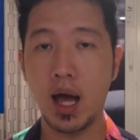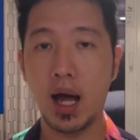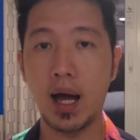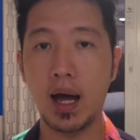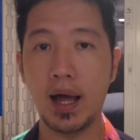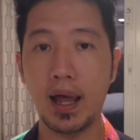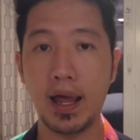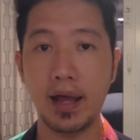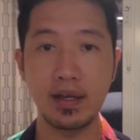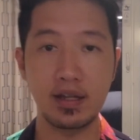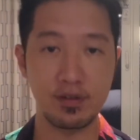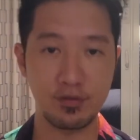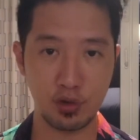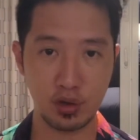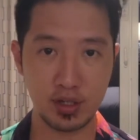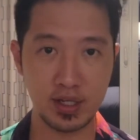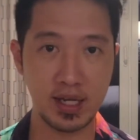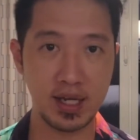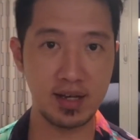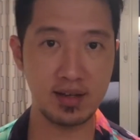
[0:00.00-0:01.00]
And if
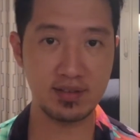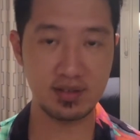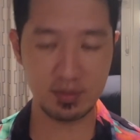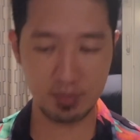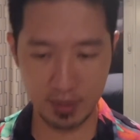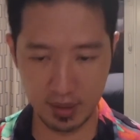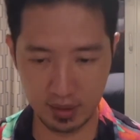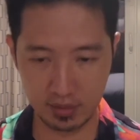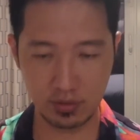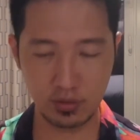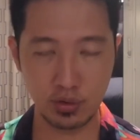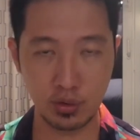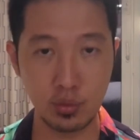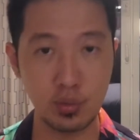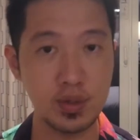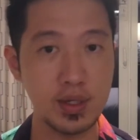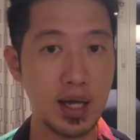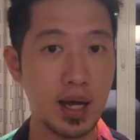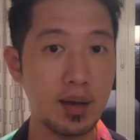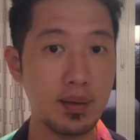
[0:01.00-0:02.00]
your kid is a bit
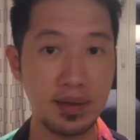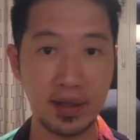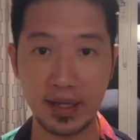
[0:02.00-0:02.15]
too young,